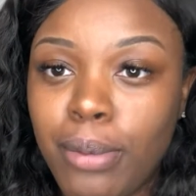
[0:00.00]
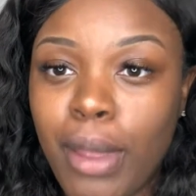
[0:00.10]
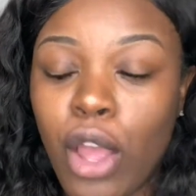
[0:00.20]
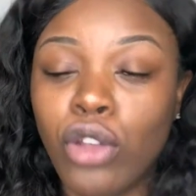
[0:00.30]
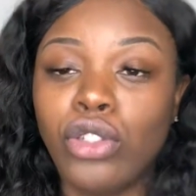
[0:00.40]

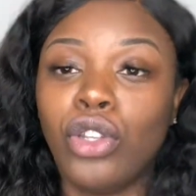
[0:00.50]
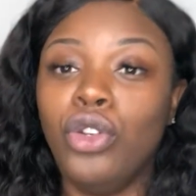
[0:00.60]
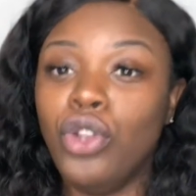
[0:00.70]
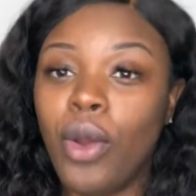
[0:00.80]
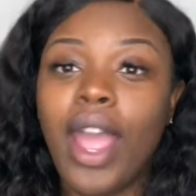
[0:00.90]
bell so you
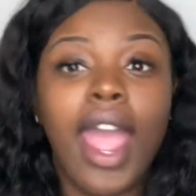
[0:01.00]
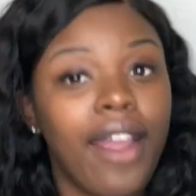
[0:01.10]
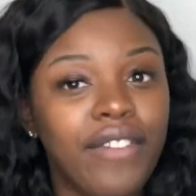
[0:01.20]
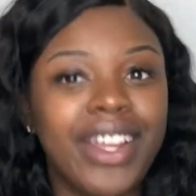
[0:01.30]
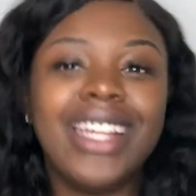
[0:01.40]
know
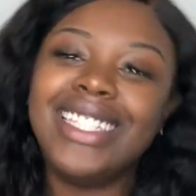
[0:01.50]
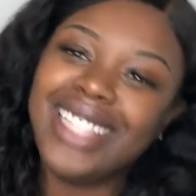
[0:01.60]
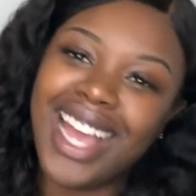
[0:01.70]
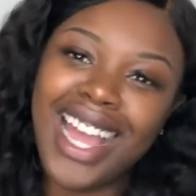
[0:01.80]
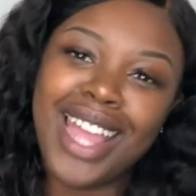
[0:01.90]
every
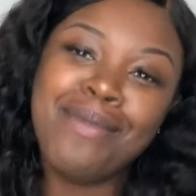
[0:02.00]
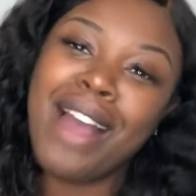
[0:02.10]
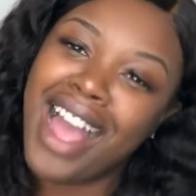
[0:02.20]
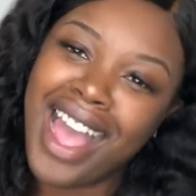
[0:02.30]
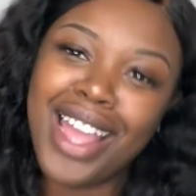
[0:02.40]
time
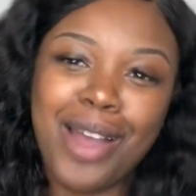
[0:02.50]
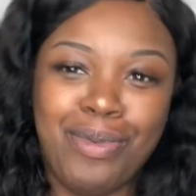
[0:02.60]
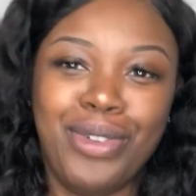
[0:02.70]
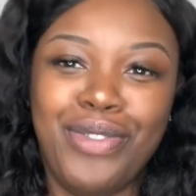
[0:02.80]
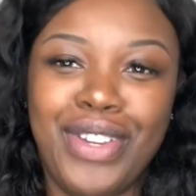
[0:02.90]
I
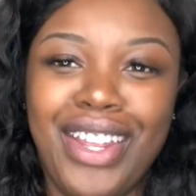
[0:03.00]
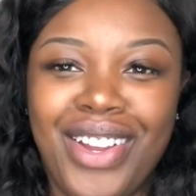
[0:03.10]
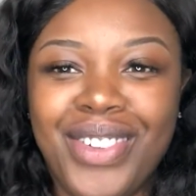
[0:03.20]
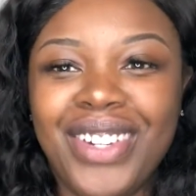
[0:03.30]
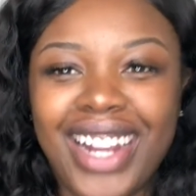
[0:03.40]
upload a
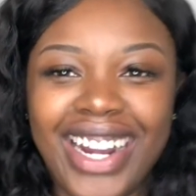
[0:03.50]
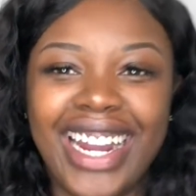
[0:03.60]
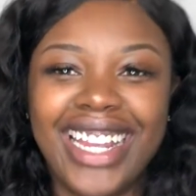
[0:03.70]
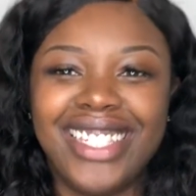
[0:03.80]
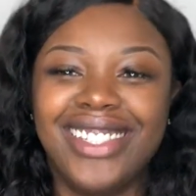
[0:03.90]
video. All
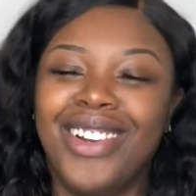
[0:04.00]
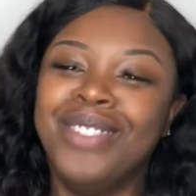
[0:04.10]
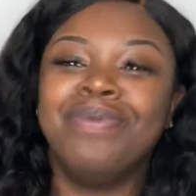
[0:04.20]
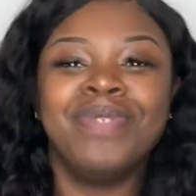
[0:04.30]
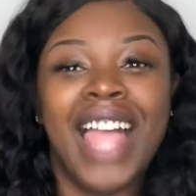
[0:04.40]
right, so
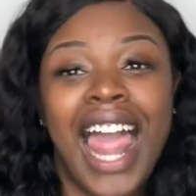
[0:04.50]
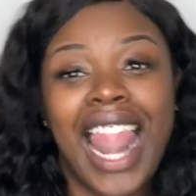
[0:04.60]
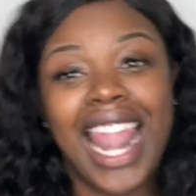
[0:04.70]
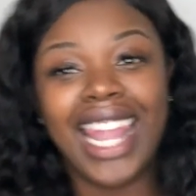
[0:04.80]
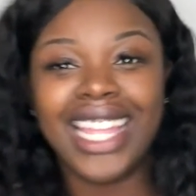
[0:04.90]

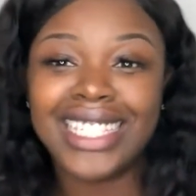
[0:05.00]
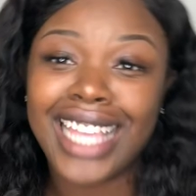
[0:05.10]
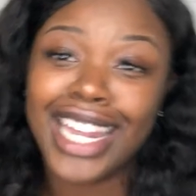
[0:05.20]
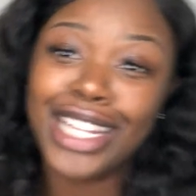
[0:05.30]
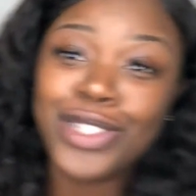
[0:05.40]
let's
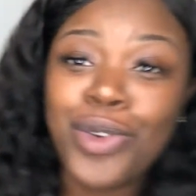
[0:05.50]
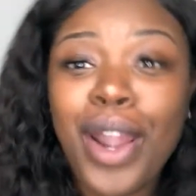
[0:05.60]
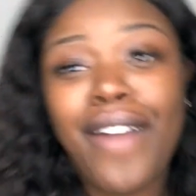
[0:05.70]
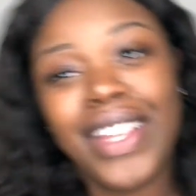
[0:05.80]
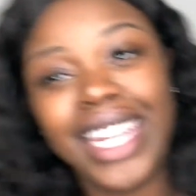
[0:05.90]
get into
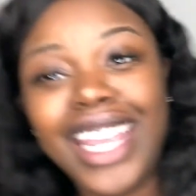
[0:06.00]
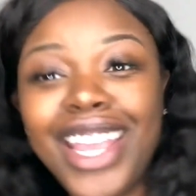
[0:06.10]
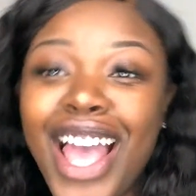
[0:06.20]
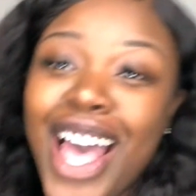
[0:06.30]
the video.